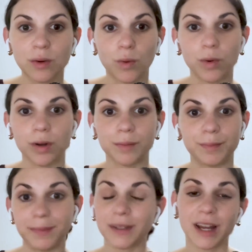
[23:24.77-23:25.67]
or
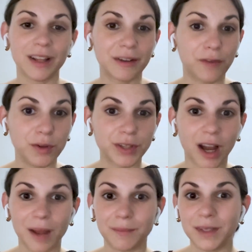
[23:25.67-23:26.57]
the kind of like
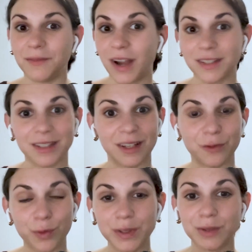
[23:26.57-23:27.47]
full-time advising
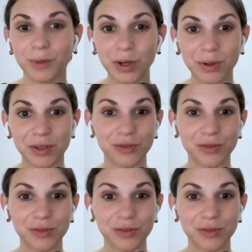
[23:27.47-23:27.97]
influencing work, which is